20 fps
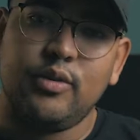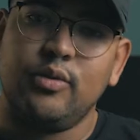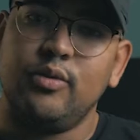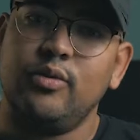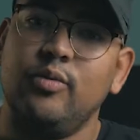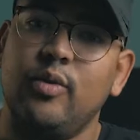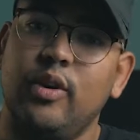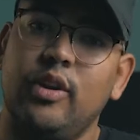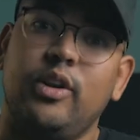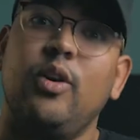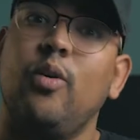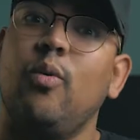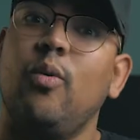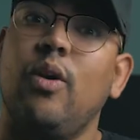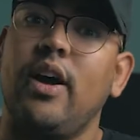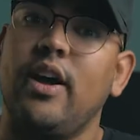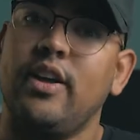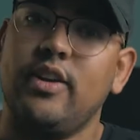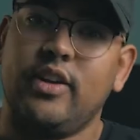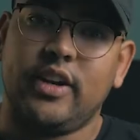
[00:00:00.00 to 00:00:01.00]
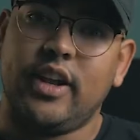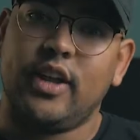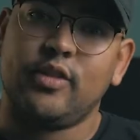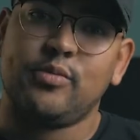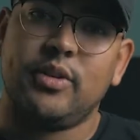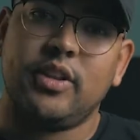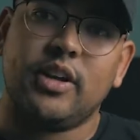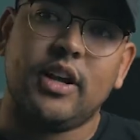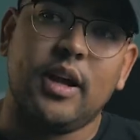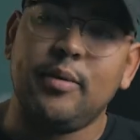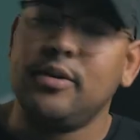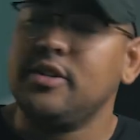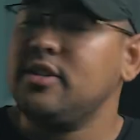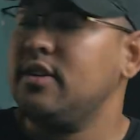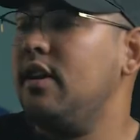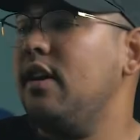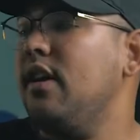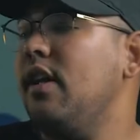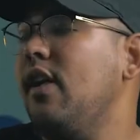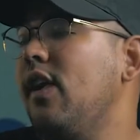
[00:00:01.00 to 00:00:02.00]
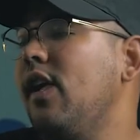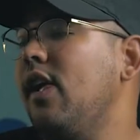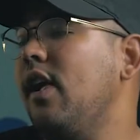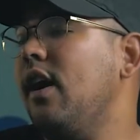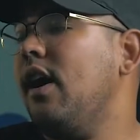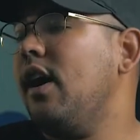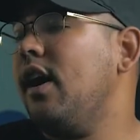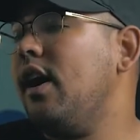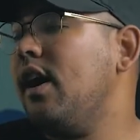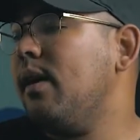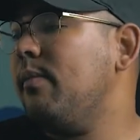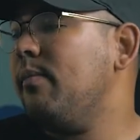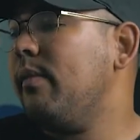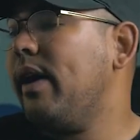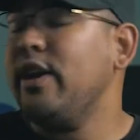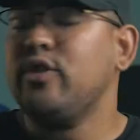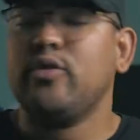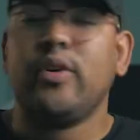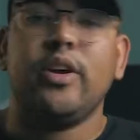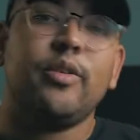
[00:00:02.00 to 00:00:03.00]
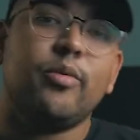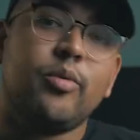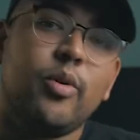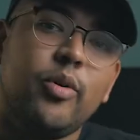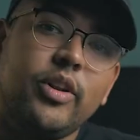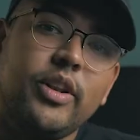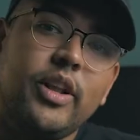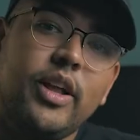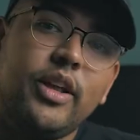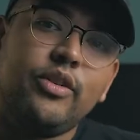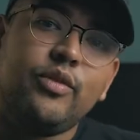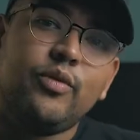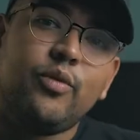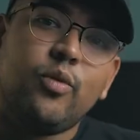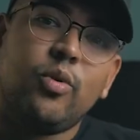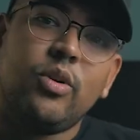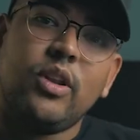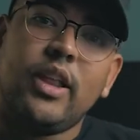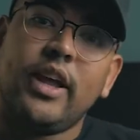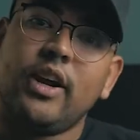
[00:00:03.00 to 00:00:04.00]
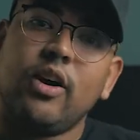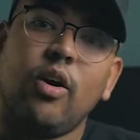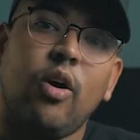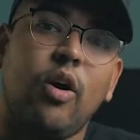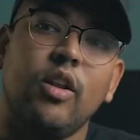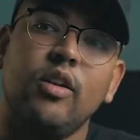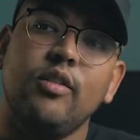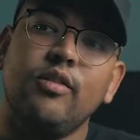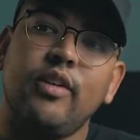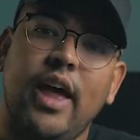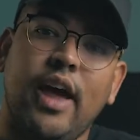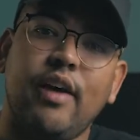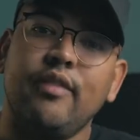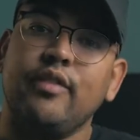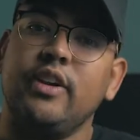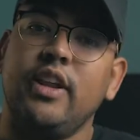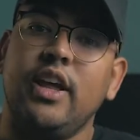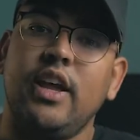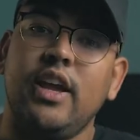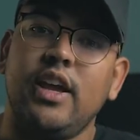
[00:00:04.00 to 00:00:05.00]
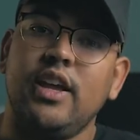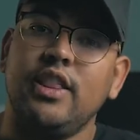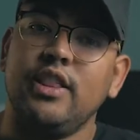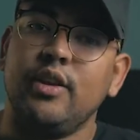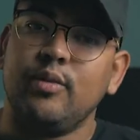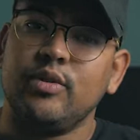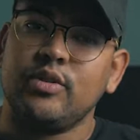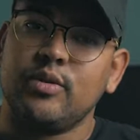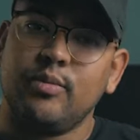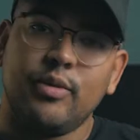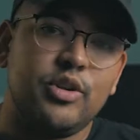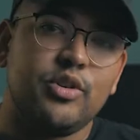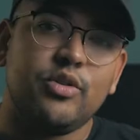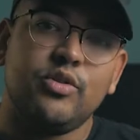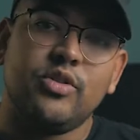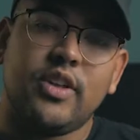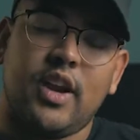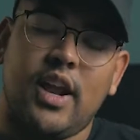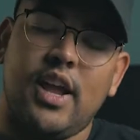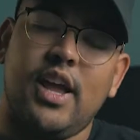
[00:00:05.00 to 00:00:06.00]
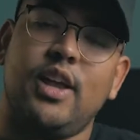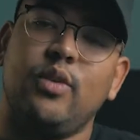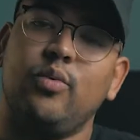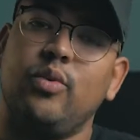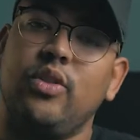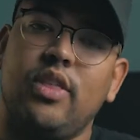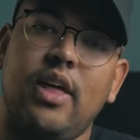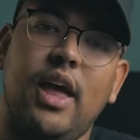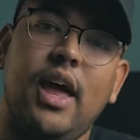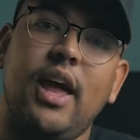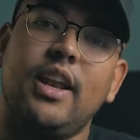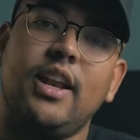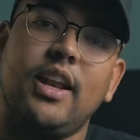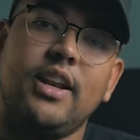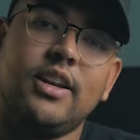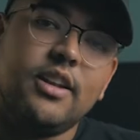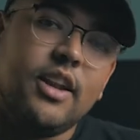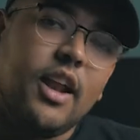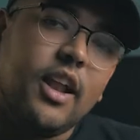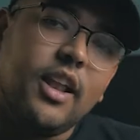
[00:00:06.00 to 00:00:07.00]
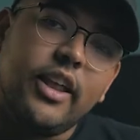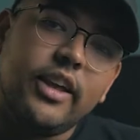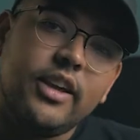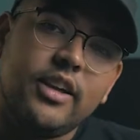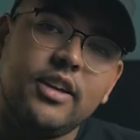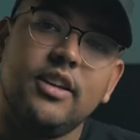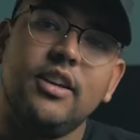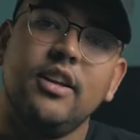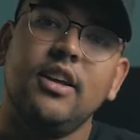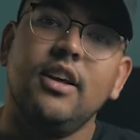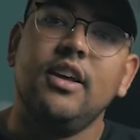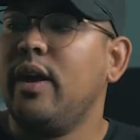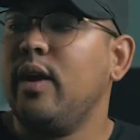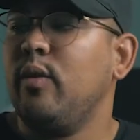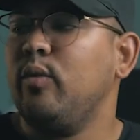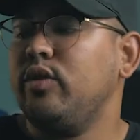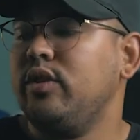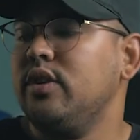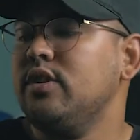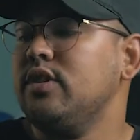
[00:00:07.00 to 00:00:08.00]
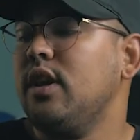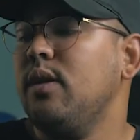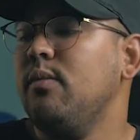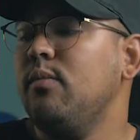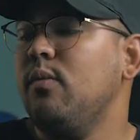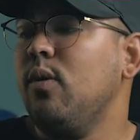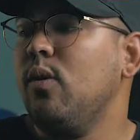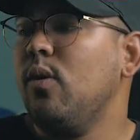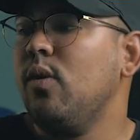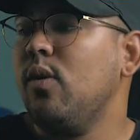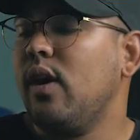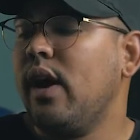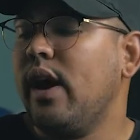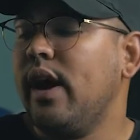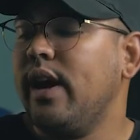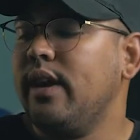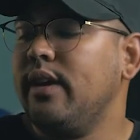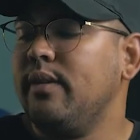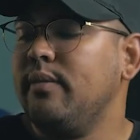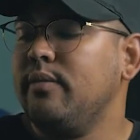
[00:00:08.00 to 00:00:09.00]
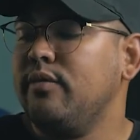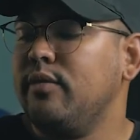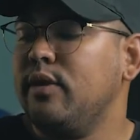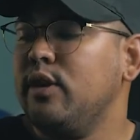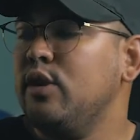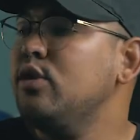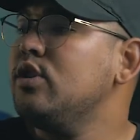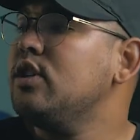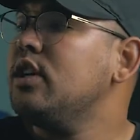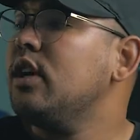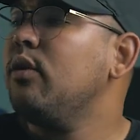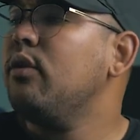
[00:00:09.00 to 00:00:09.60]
you want to know why, you can ask me in the comments. I tried the Ronin S for like all of half a day, and there were some issues that I had with that and I did not like it. And with this gimbal, I have been using